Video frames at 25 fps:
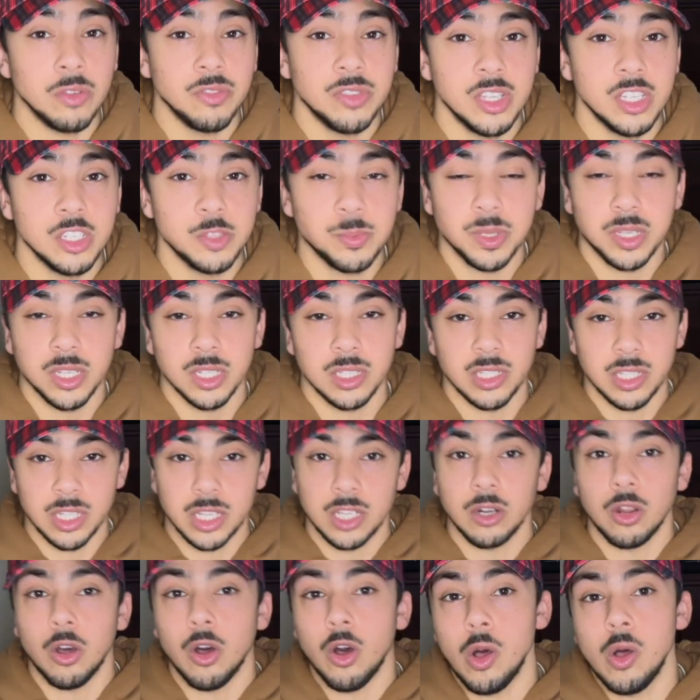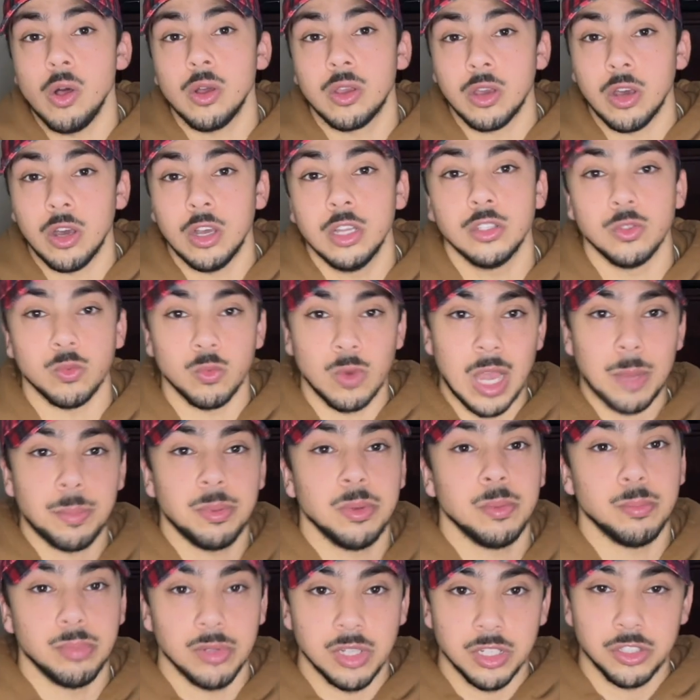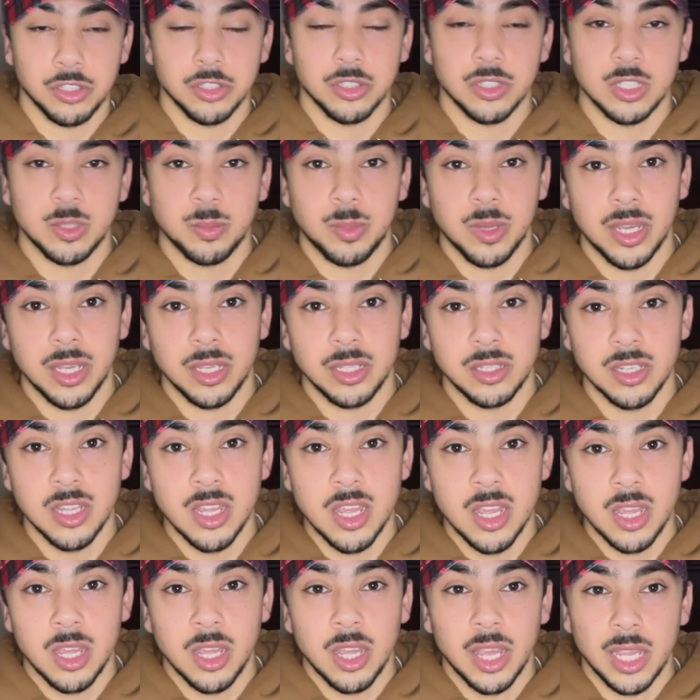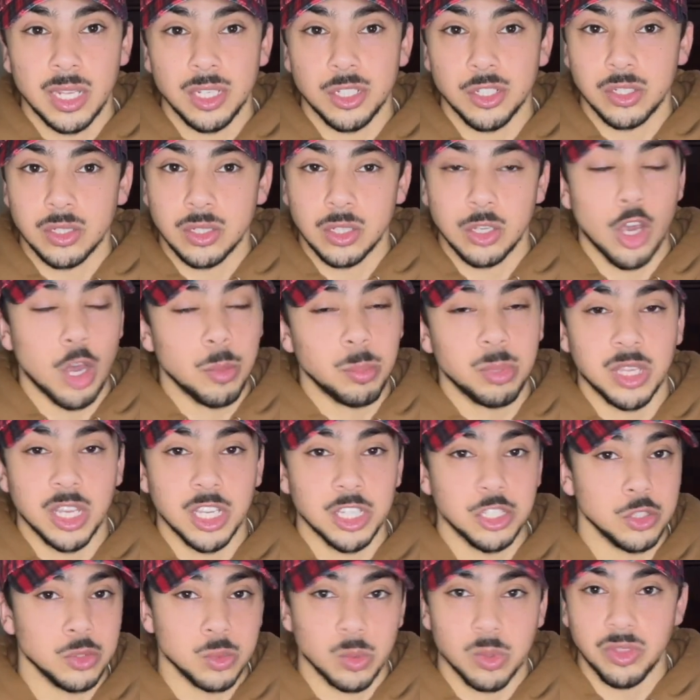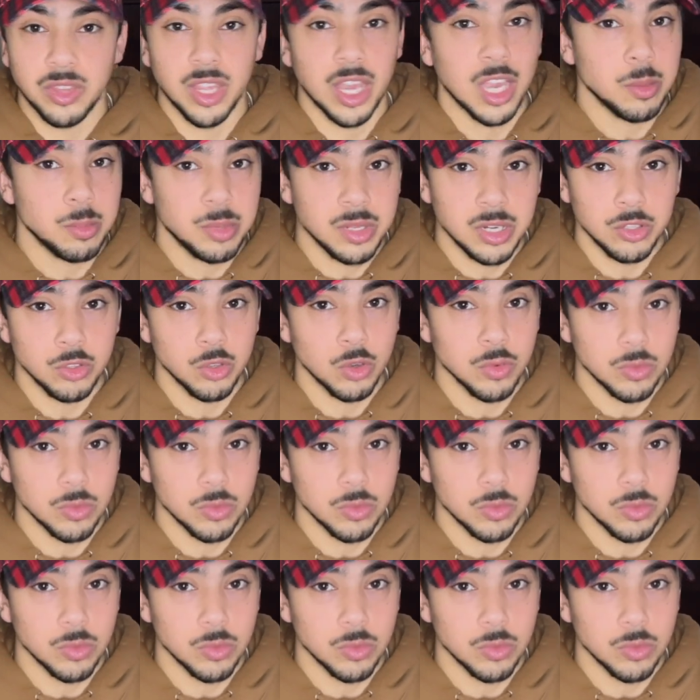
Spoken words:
of these because they could all cause rapid blood sugar spikes and just complications with diabetes